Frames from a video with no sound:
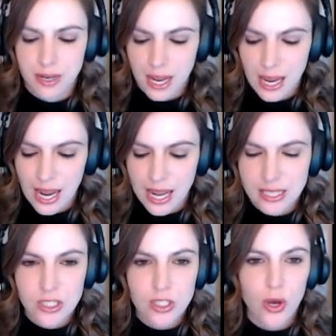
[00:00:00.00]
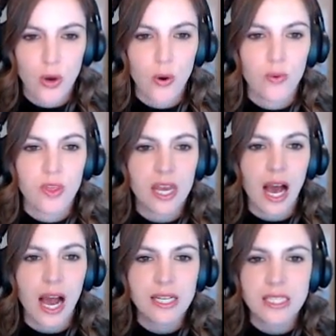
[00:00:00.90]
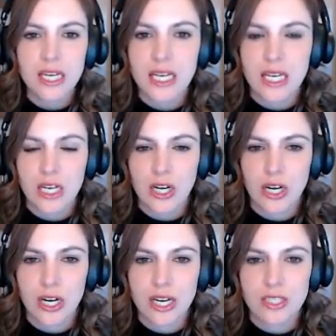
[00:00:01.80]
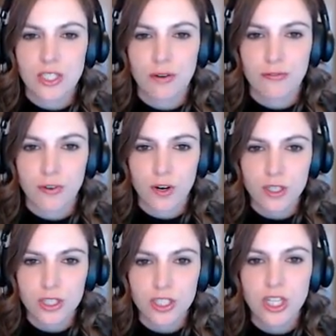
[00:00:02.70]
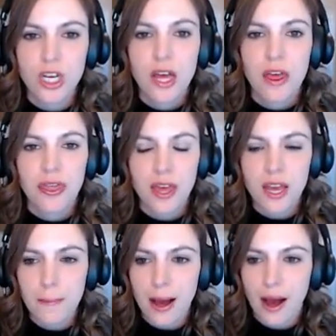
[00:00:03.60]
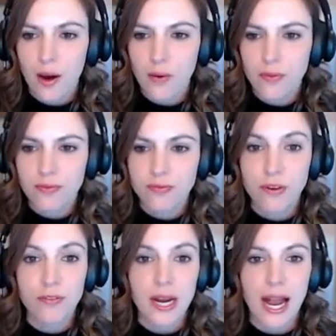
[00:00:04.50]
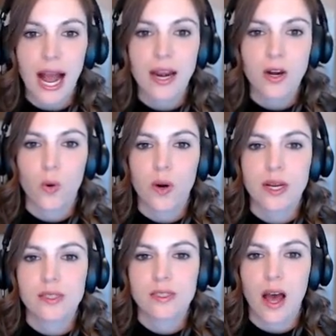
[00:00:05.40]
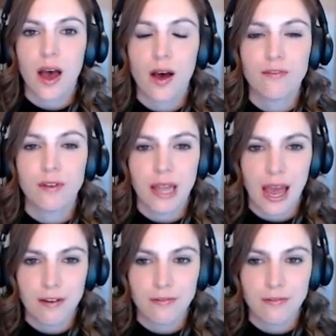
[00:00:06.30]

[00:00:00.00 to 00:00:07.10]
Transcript: it. And so the idea here is to first think about different categories of life.